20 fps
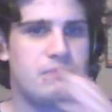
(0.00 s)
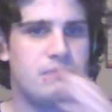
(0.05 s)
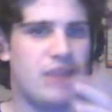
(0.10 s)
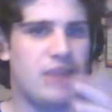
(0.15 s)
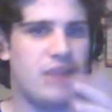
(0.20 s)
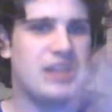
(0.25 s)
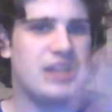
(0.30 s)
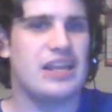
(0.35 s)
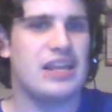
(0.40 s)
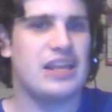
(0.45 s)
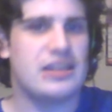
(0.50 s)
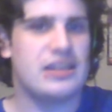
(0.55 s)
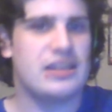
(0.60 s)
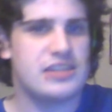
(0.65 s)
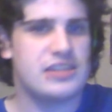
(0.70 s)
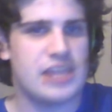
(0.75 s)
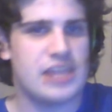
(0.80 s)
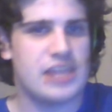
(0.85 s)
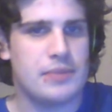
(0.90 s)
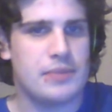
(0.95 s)

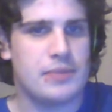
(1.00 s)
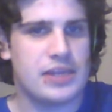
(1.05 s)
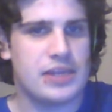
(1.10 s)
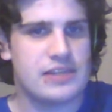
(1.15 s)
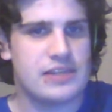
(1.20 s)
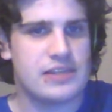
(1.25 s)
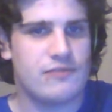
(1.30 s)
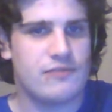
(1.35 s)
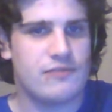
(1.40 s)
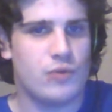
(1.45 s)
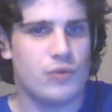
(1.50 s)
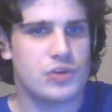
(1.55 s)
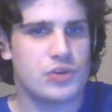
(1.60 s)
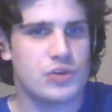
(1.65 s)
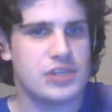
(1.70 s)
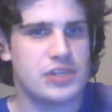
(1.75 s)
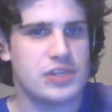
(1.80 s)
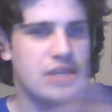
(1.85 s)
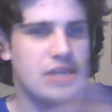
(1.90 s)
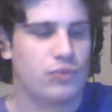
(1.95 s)
destabilizing
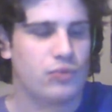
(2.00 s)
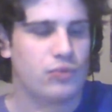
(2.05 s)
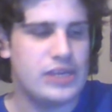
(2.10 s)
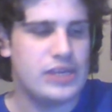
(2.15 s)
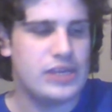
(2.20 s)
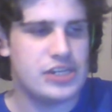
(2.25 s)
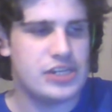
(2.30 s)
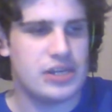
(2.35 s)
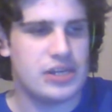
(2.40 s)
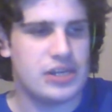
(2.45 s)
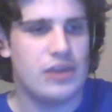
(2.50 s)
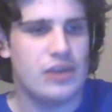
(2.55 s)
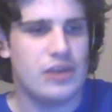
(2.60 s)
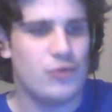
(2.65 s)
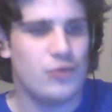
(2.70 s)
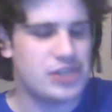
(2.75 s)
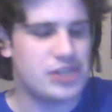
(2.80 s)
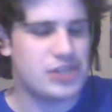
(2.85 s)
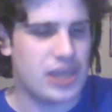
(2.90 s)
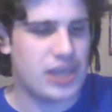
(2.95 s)
force in the region,
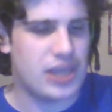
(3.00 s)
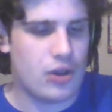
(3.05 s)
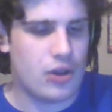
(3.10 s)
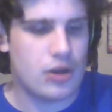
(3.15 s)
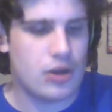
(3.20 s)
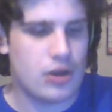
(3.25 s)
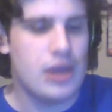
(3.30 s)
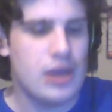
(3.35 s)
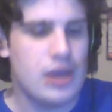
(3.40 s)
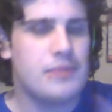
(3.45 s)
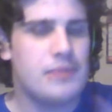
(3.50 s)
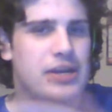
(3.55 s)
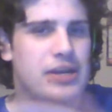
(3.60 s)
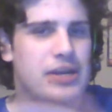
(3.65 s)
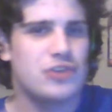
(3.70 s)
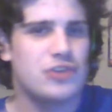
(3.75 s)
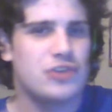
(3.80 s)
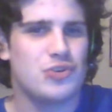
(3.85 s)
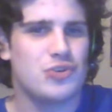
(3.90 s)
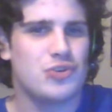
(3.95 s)
which they are, but he
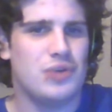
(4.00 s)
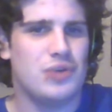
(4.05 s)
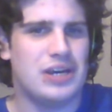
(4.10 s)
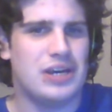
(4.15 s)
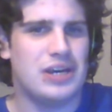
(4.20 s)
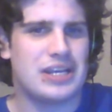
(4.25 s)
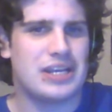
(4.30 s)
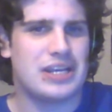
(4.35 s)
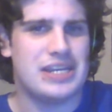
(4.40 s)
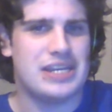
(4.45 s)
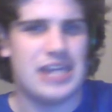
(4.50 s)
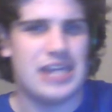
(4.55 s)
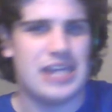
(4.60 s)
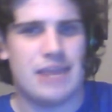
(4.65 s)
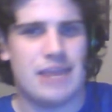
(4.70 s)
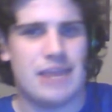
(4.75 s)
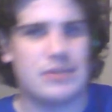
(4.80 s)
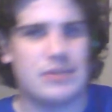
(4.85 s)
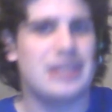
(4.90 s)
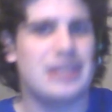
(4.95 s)
also
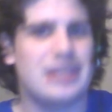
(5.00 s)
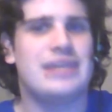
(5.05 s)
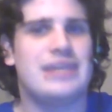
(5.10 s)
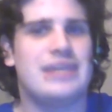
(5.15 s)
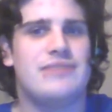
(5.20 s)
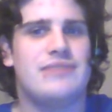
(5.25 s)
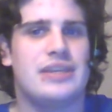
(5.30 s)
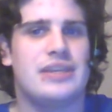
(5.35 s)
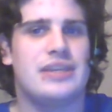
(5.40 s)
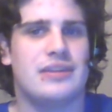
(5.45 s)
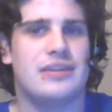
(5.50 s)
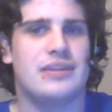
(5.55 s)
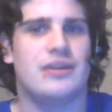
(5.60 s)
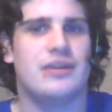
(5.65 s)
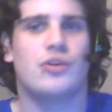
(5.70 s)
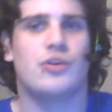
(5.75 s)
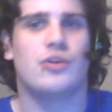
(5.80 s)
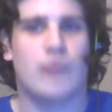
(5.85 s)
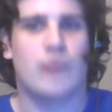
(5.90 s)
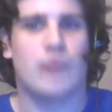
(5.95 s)
condemned leaving the
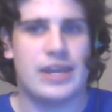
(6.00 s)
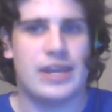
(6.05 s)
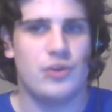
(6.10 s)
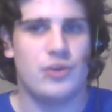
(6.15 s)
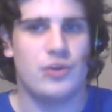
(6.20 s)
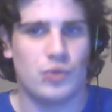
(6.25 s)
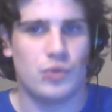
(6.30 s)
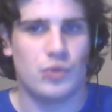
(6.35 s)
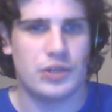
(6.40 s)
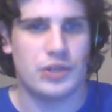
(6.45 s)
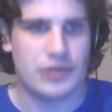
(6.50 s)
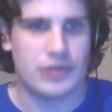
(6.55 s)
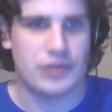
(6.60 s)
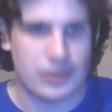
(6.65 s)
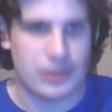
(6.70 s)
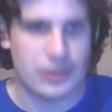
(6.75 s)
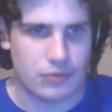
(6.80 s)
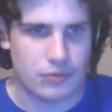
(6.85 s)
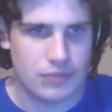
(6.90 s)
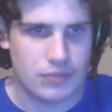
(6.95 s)
Iran nuclear
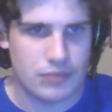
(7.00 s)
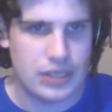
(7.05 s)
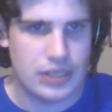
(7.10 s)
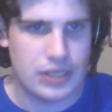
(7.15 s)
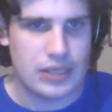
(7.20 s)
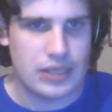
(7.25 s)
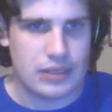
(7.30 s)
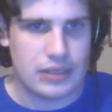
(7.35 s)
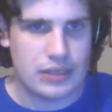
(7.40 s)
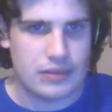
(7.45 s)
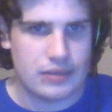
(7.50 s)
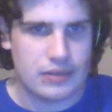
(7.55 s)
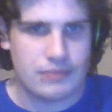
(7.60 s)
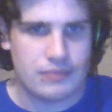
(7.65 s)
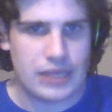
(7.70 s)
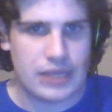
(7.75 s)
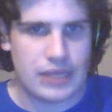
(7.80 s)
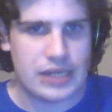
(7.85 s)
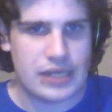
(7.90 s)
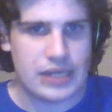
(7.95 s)
deal.
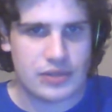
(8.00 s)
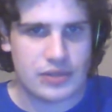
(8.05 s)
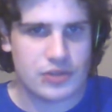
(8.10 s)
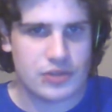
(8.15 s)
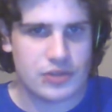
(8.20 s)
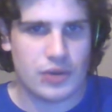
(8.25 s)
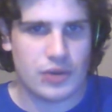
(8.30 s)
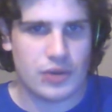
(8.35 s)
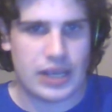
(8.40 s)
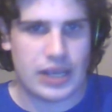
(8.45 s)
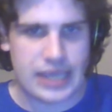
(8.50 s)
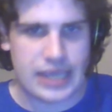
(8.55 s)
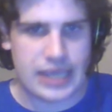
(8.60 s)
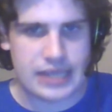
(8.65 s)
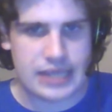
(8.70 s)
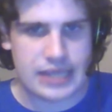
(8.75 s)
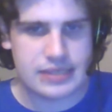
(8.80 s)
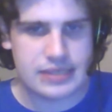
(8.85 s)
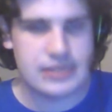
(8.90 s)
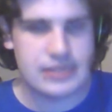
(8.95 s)
And he's also
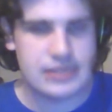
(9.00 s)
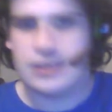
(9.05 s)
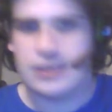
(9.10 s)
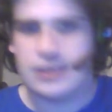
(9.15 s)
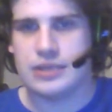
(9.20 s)
against,